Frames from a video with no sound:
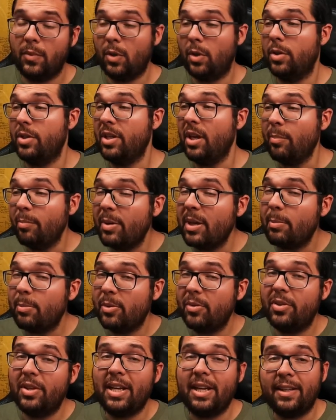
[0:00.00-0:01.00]
There are some people
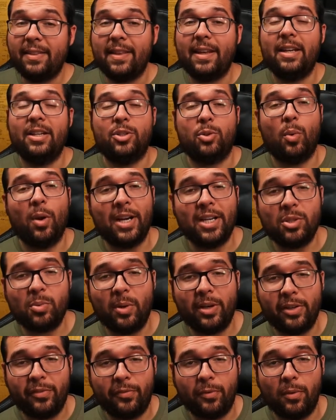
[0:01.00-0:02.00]
think that in
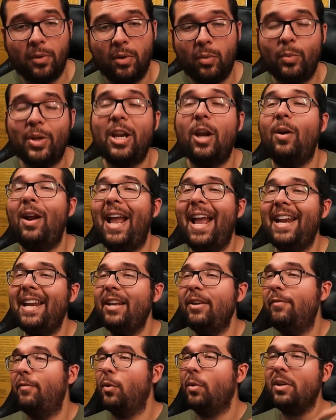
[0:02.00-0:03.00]
2024 we are
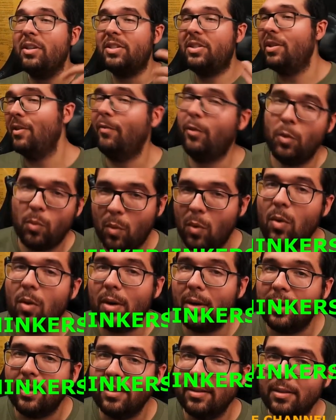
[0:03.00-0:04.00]
headed for a civil war.